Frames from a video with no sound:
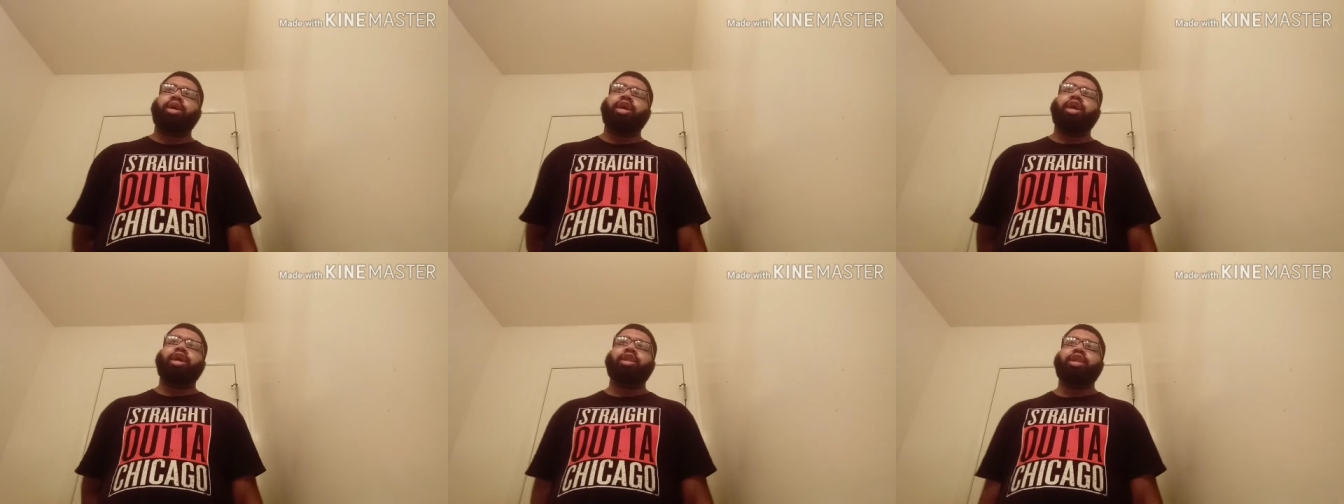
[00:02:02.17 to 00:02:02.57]

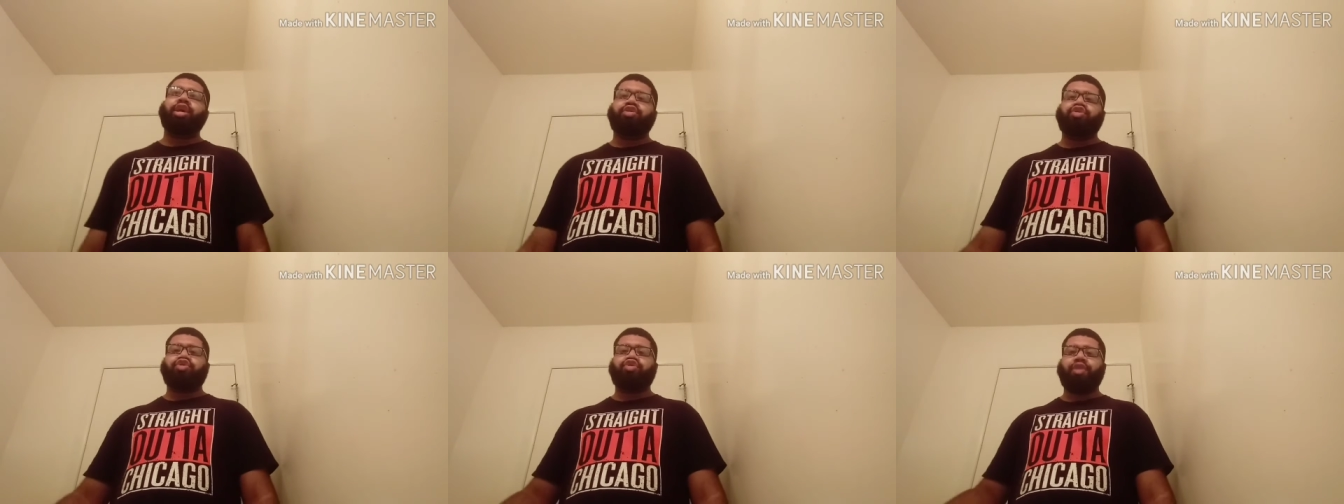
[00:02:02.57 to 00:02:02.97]
And
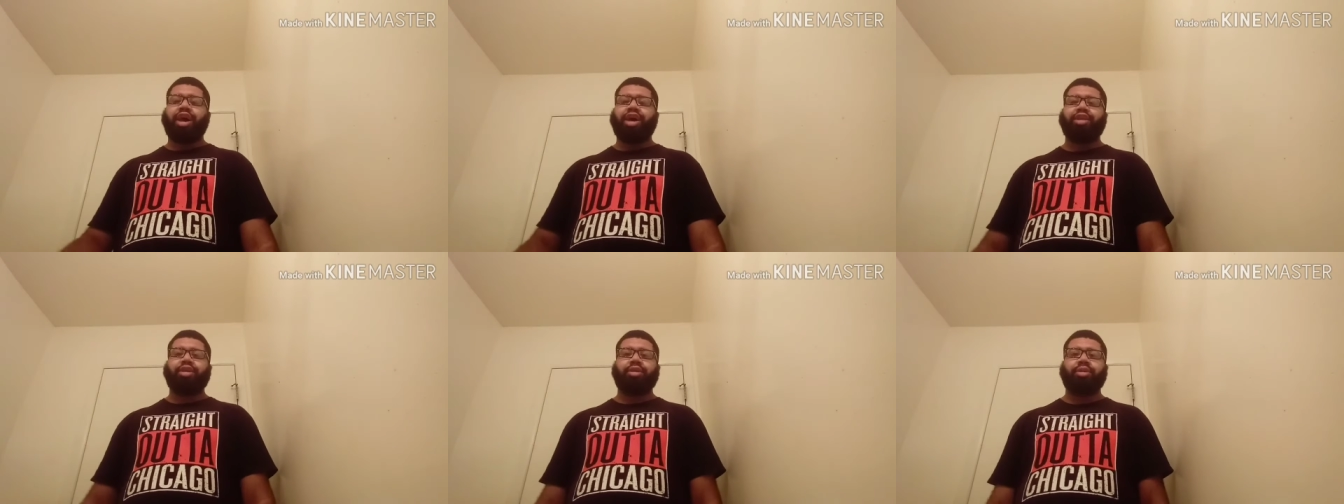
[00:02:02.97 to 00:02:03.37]
let's
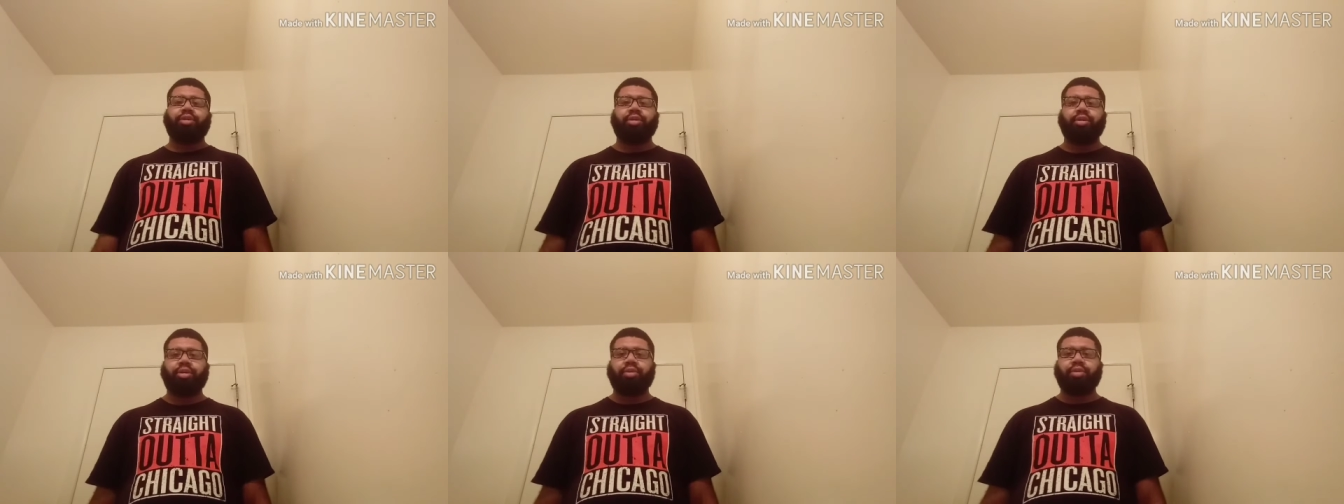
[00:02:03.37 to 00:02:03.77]
try to
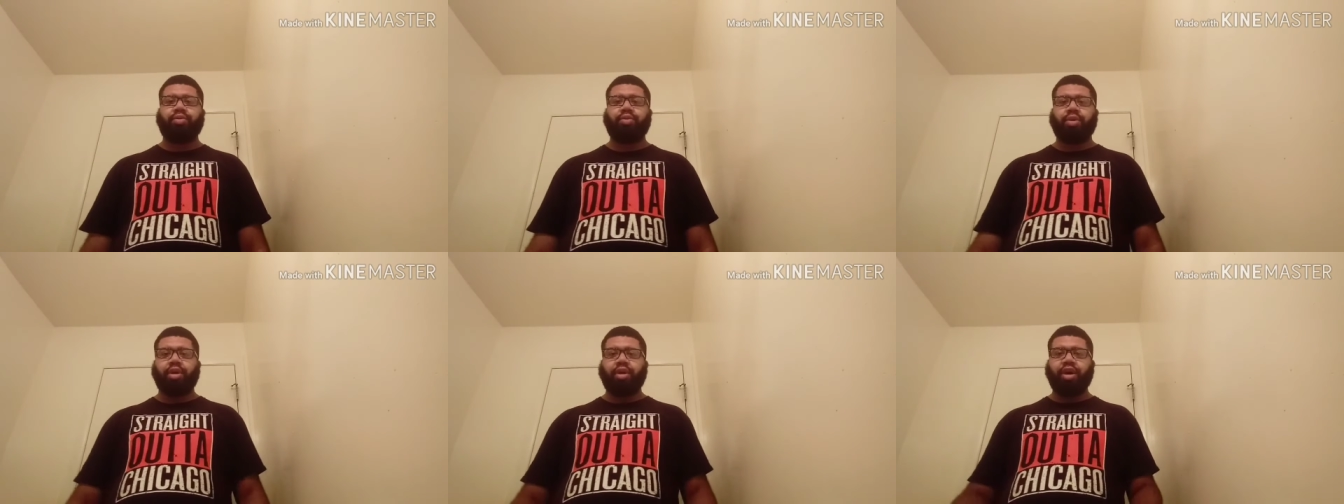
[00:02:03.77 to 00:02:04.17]

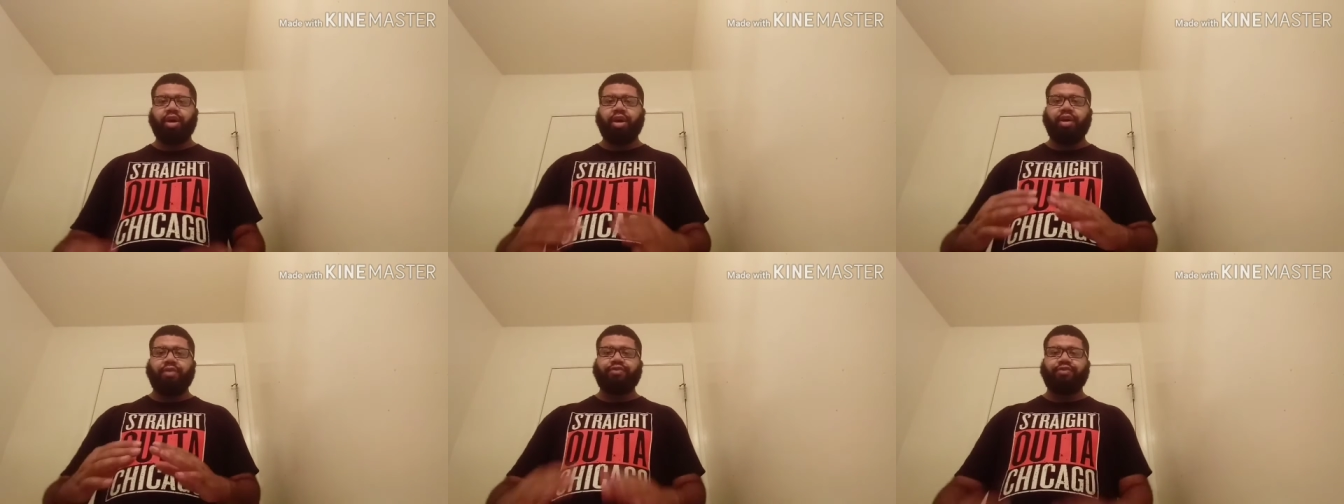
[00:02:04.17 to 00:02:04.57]

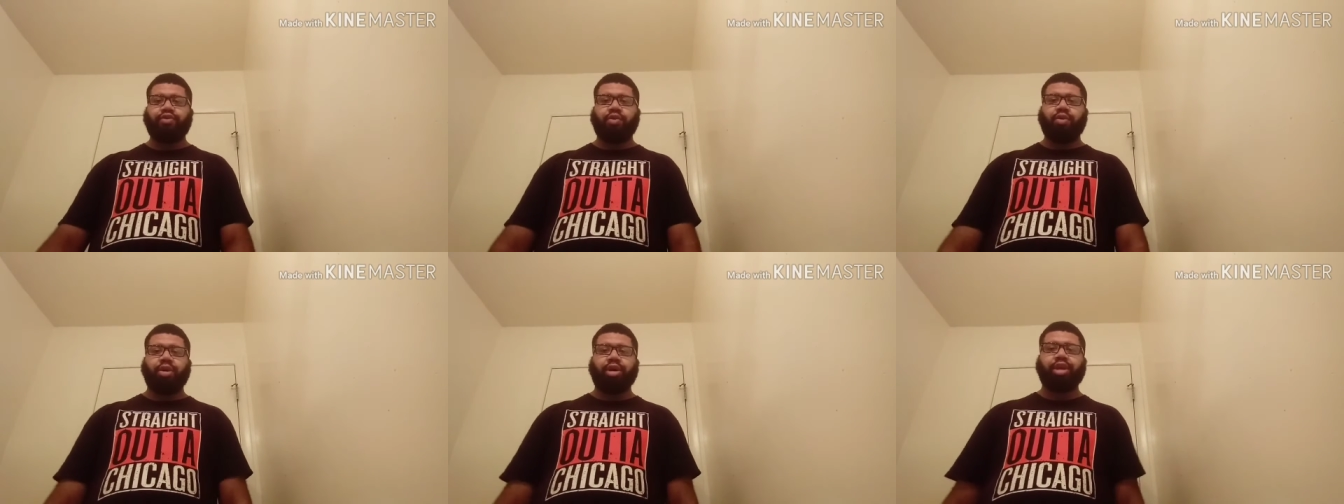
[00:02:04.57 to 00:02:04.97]

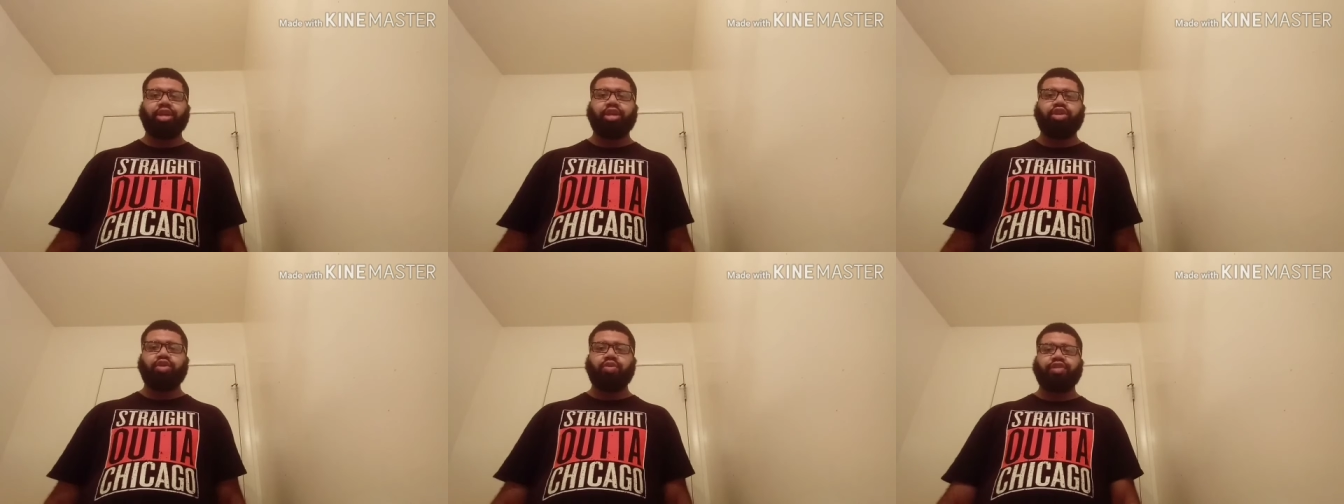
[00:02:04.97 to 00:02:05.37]

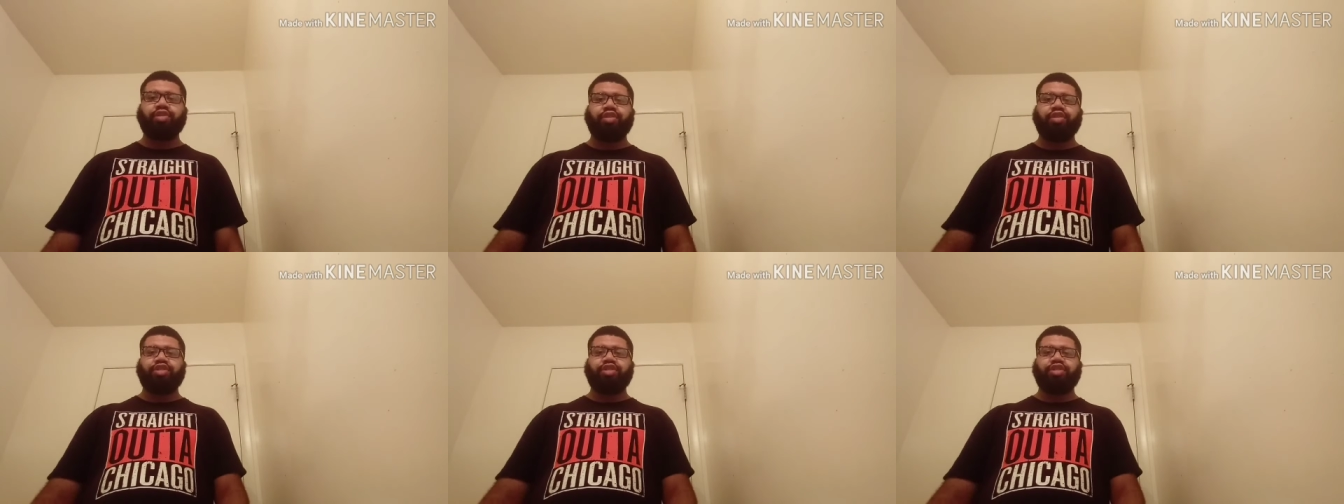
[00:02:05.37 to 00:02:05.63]
avoid using